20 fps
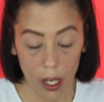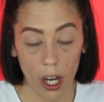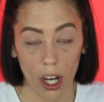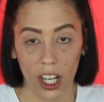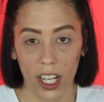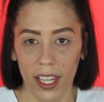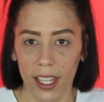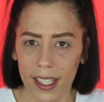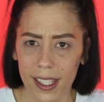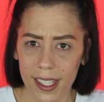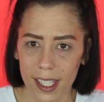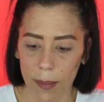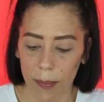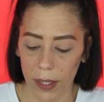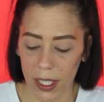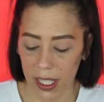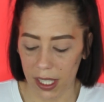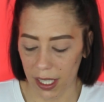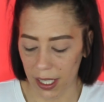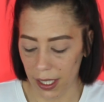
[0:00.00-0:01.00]
All right, let's dip
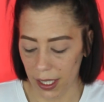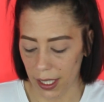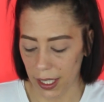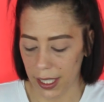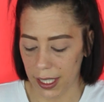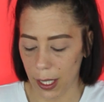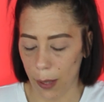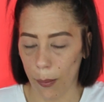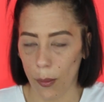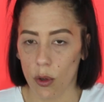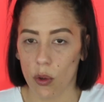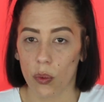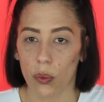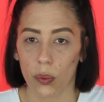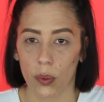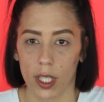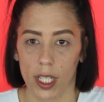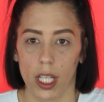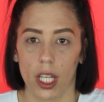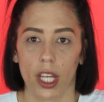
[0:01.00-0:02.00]
into some
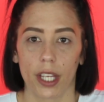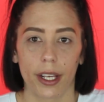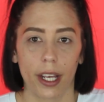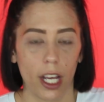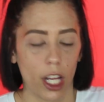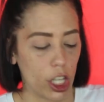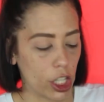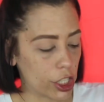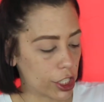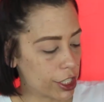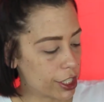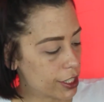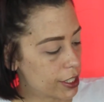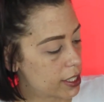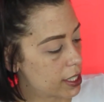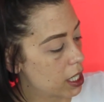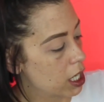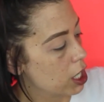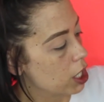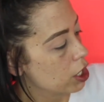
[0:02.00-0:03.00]
real
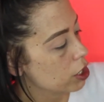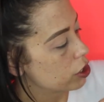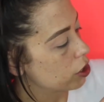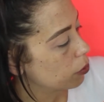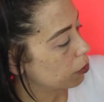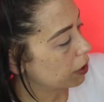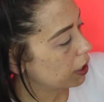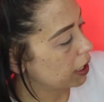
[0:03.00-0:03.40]
colors. So we're